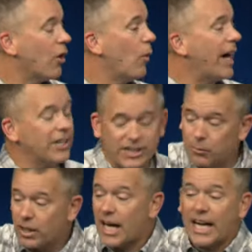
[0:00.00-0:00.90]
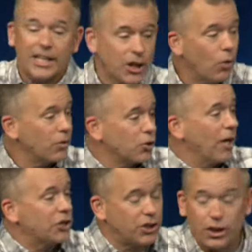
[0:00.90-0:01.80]
away and say, "Well, God, I don't
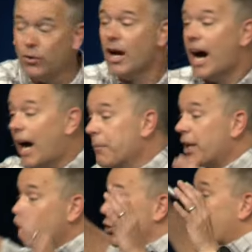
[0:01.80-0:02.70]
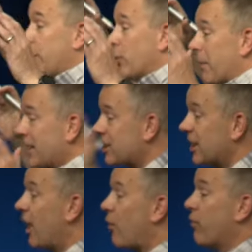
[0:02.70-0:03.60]
trust you. I'm going to go try to do it
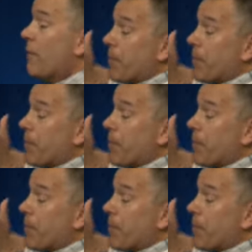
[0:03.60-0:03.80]
myself."